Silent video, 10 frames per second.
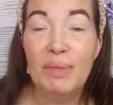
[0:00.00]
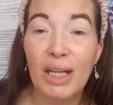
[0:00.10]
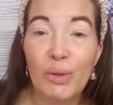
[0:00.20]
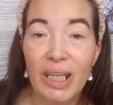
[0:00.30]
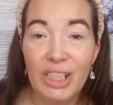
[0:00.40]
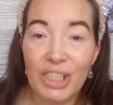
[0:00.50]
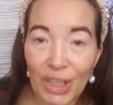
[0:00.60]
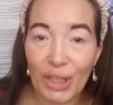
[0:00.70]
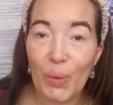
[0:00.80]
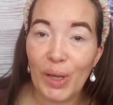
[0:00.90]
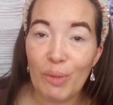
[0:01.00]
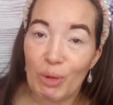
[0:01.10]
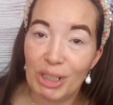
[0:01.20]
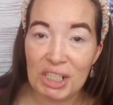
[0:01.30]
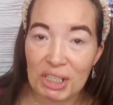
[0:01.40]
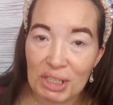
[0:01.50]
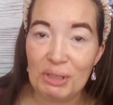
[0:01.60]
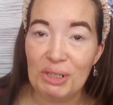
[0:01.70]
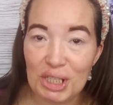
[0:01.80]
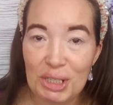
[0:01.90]
Not quite sure what I'm going
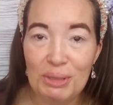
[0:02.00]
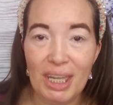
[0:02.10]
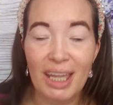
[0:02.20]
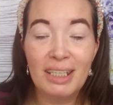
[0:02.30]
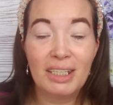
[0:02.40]
to do yet,